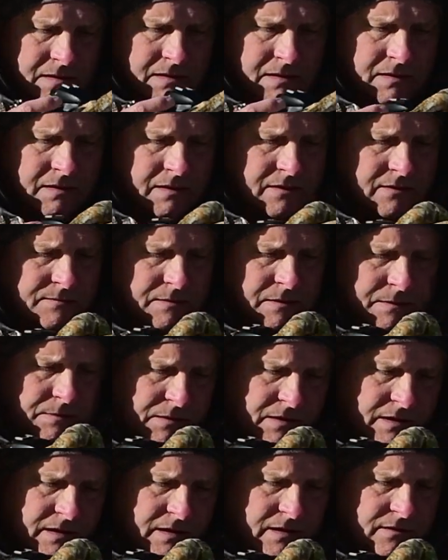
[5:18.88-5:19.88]
It gives me
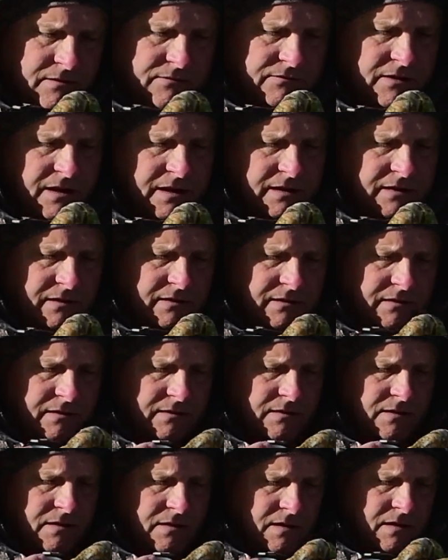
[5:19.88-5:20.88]
plenty of
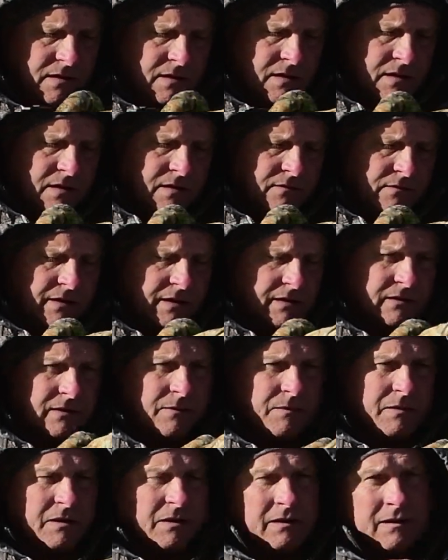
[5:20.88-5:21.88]

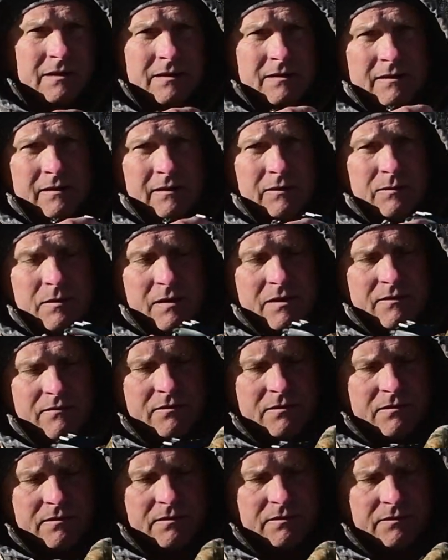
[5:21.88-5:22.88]
flexibility this way
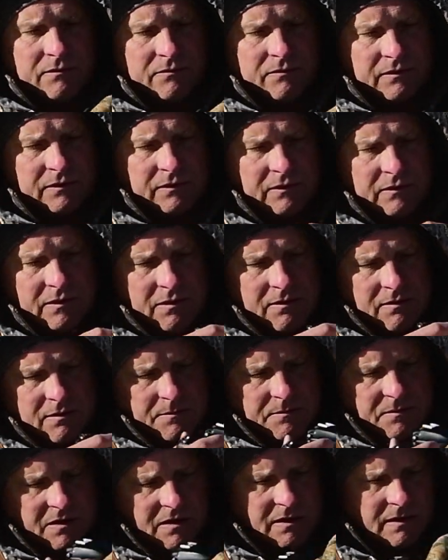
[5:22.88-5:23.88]
for
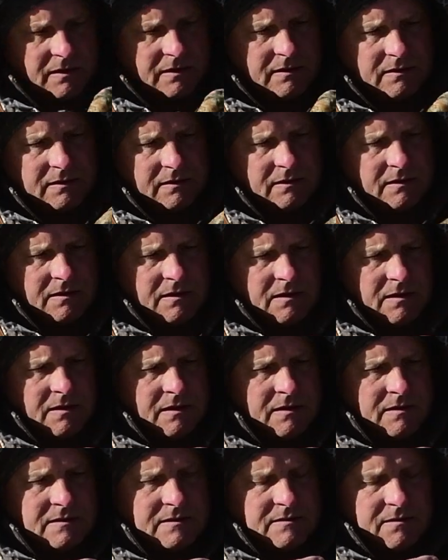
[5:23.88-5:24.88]
steering my
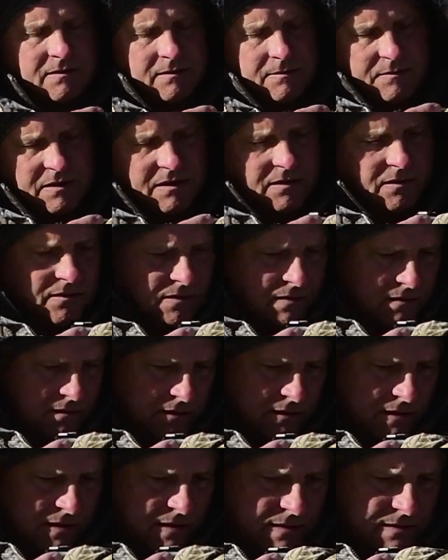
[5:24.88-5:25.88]
long
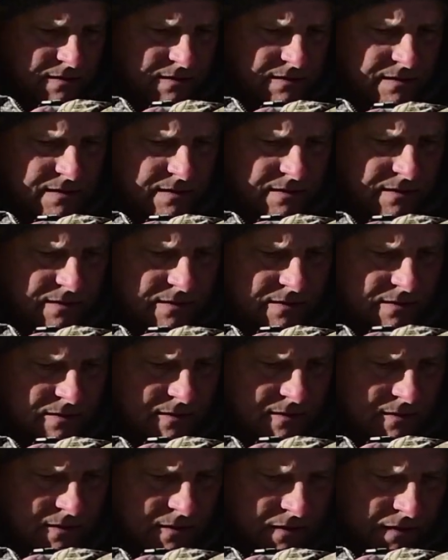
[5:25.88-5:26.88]
lens.
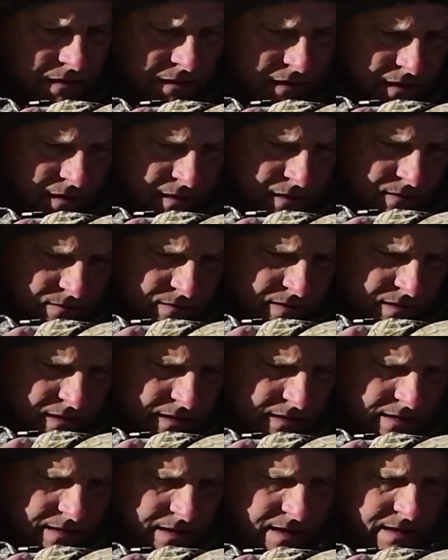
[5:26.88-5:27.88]
And when I
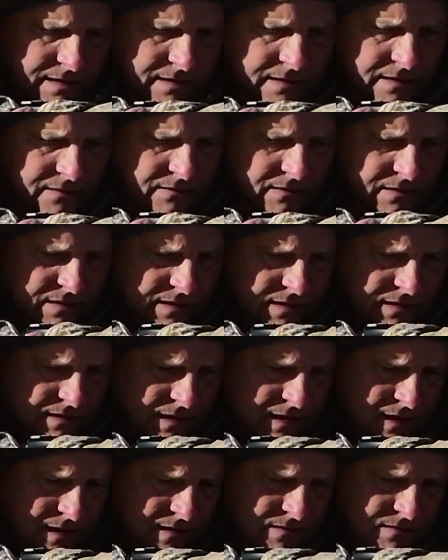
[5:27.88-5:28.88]
tighten everything
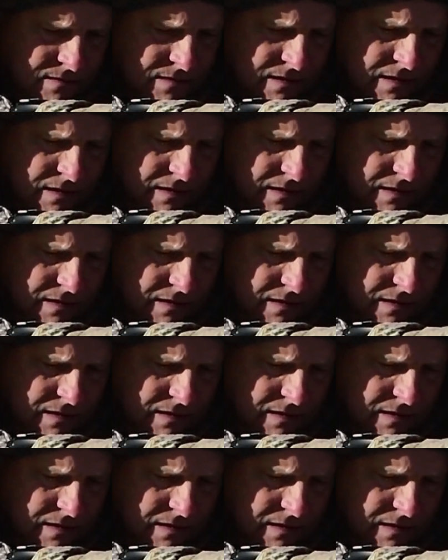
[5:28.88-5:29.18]
down,